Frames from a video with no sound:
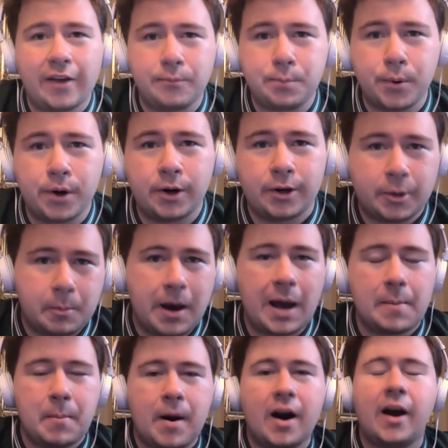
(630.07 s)
put into my
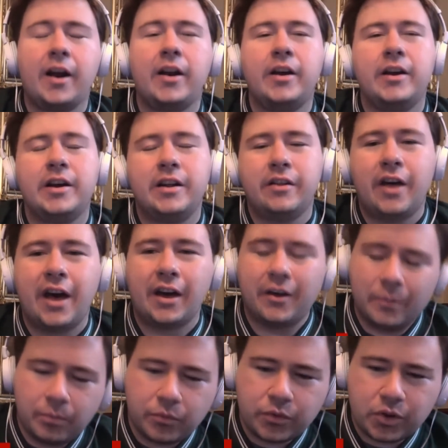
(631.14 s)
mind that
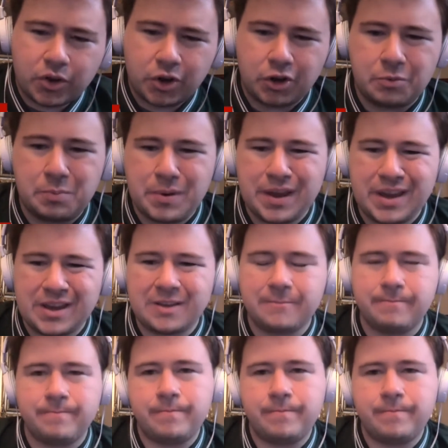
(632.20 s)
could be